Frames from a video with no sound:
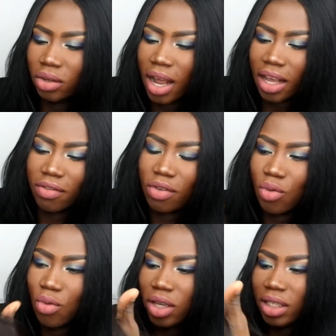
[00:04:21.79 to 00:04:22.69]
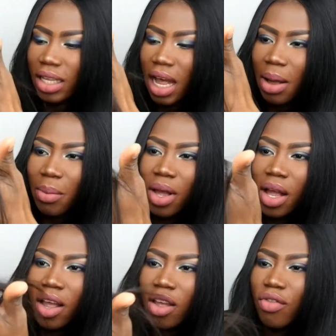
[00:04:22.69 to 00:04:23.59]
So like if you want that,
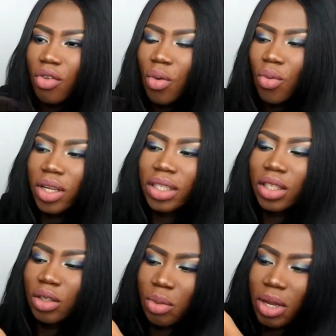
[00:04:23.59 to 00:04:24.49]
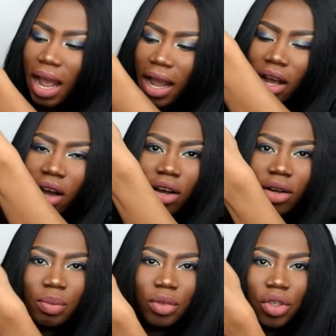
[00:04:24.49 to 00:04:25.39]
if you don't want it to be like
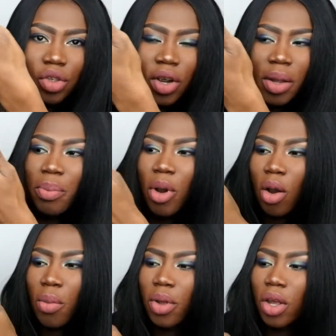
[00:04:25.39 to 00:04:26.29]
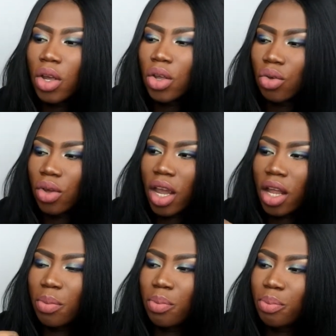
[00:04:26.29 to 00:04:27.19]
straight bob, you
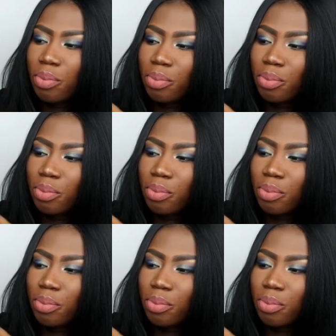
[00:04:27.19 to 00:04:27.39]
can